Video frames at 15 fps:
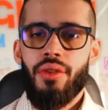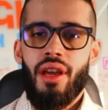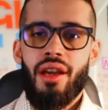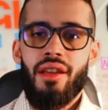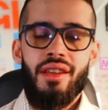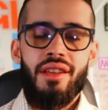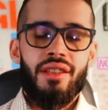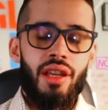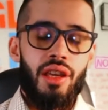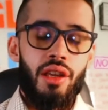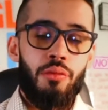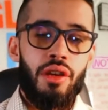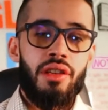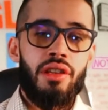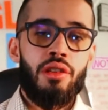At night
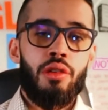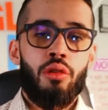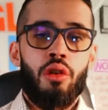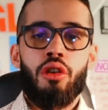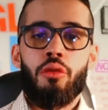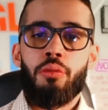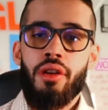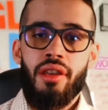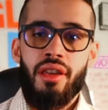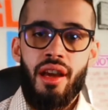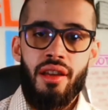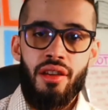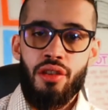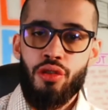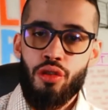time I need to lock up my
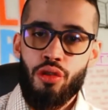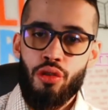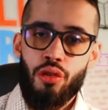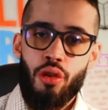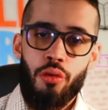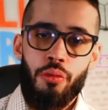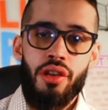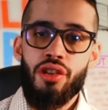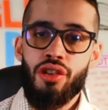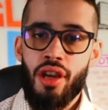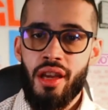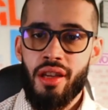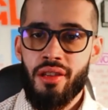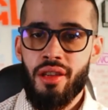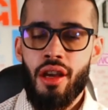garage or my
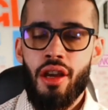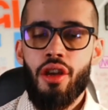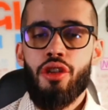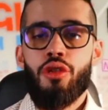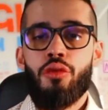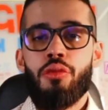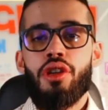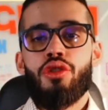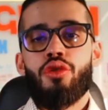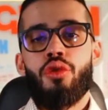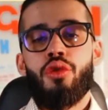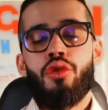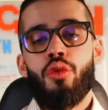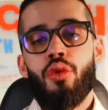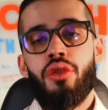shed to make
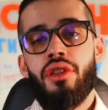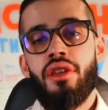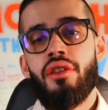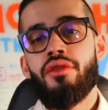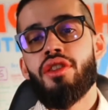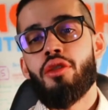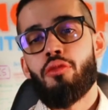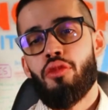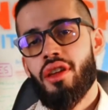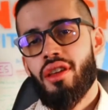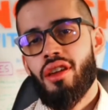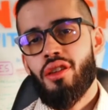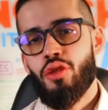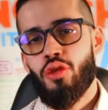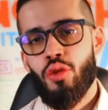sure no thieves can break
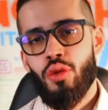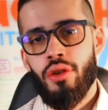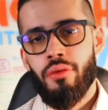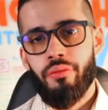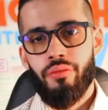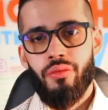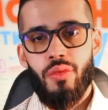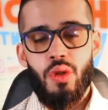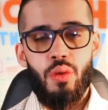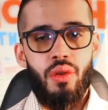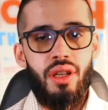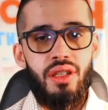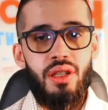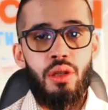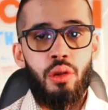into it. So
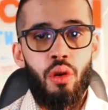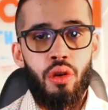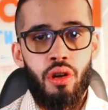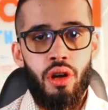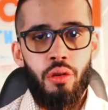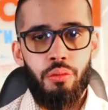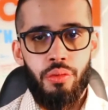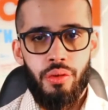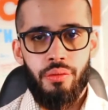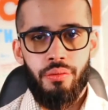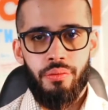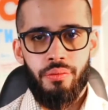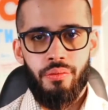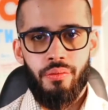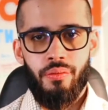that's lock up.
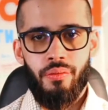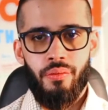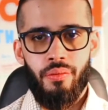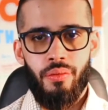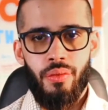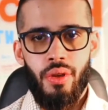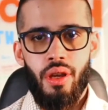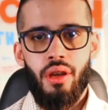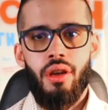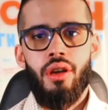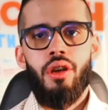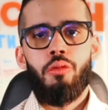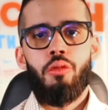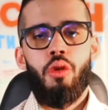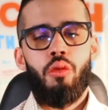
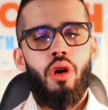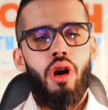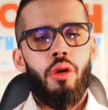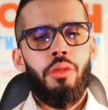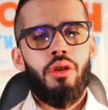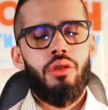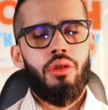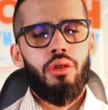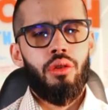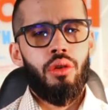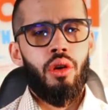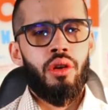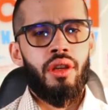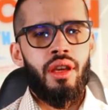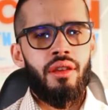But what about
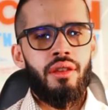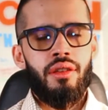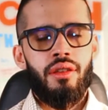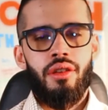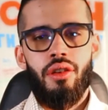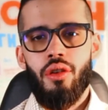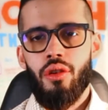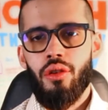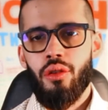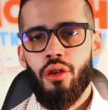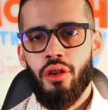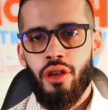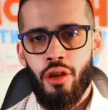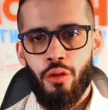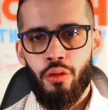lock in or
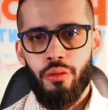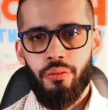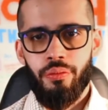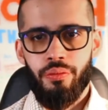lock out?